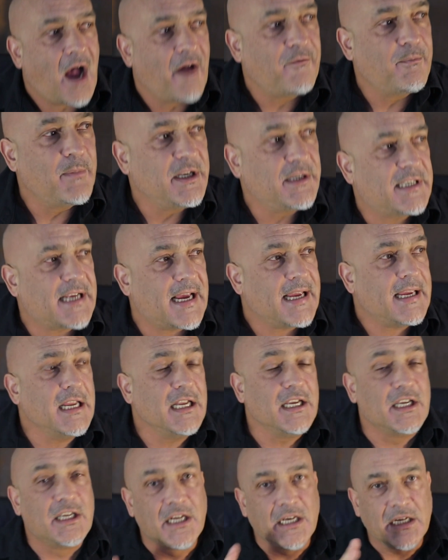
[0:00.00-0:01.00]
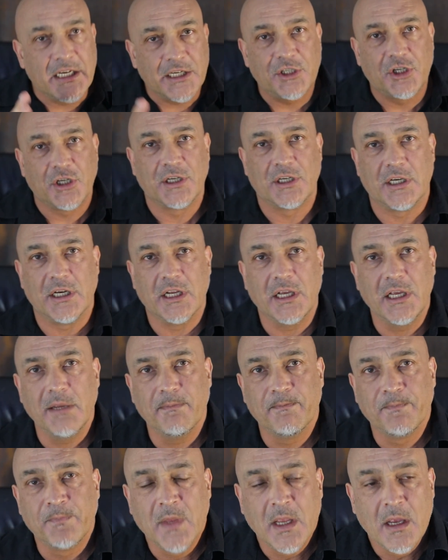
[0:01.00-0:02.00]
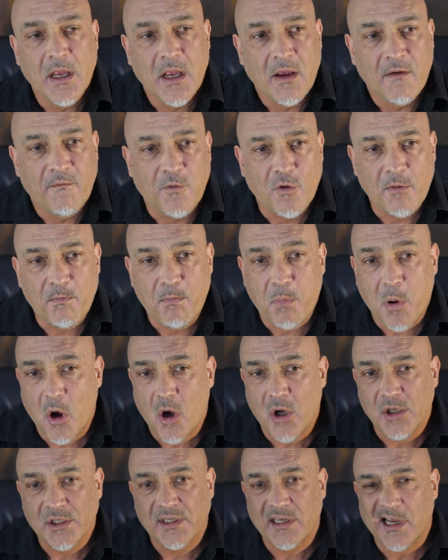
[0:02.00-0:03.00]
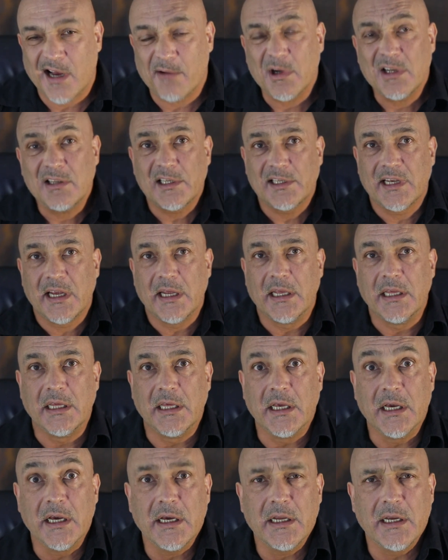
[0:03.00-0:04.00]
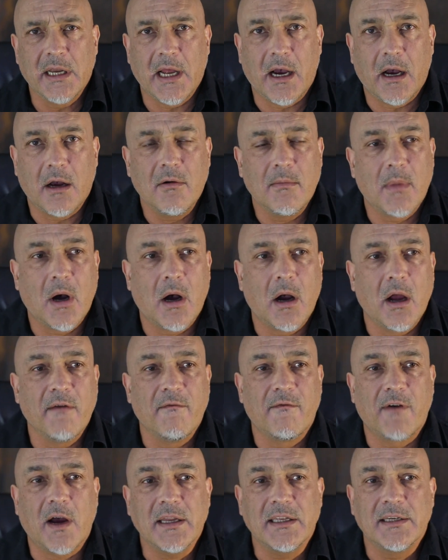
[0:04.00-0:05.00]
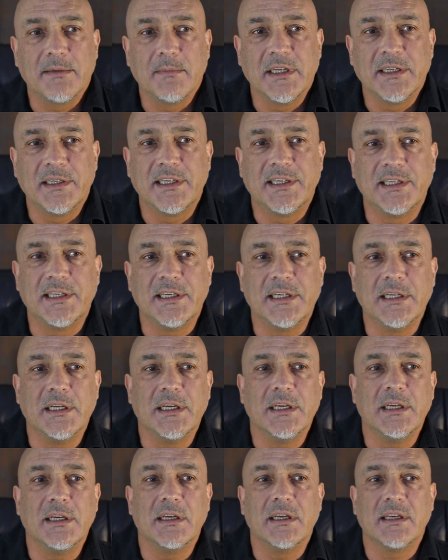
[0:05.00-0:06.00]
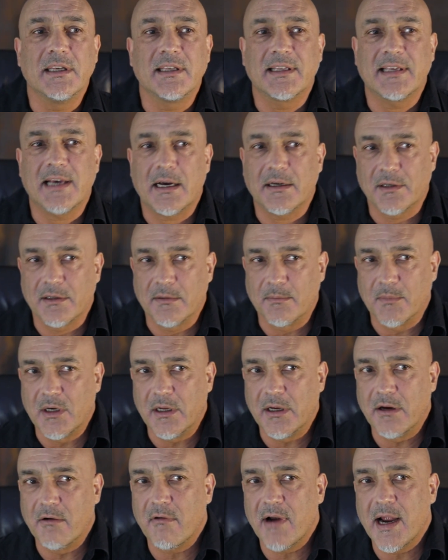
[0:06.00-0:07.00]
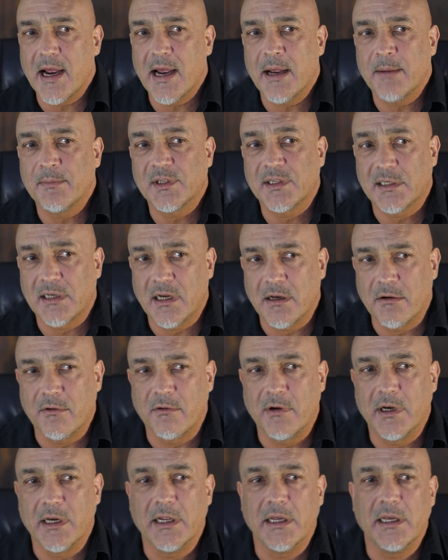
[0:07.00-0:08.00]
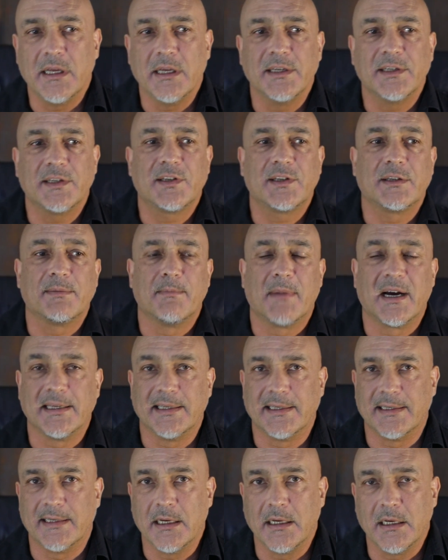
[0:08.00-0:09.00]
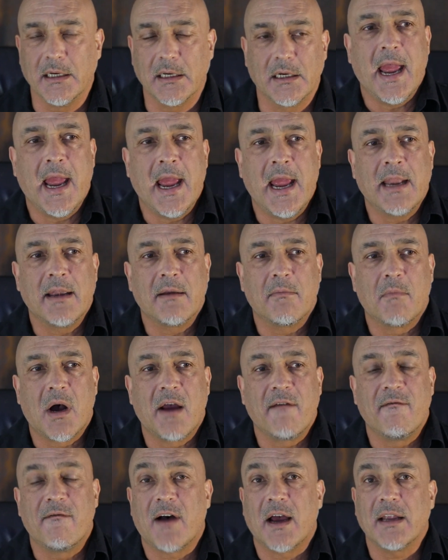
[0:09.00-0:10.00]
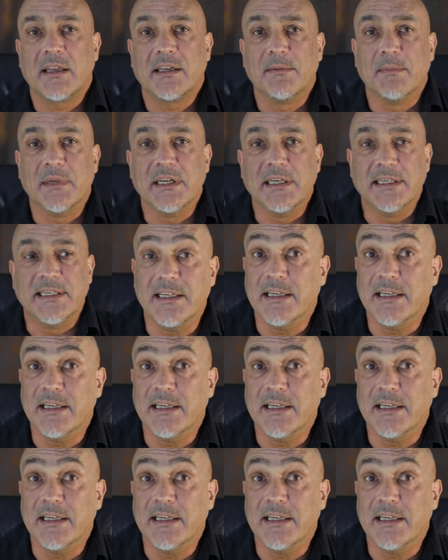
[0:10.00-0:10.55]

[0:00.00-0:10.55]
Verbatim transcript: I've been taking diligently for the past, I won't say year now, my vitamin C 1000 milligrams slow release, my zinc and my vitamin